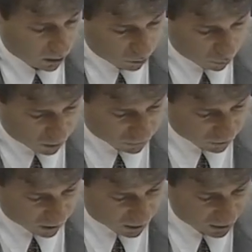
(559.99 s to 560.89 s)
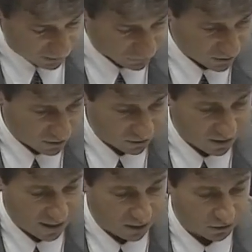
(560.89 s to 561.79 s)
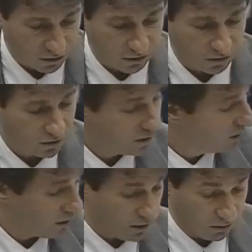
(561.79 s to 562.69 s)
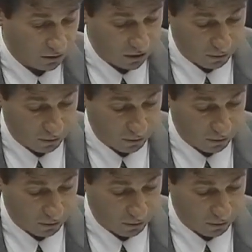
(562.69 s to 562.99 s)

what's left in this analysis is the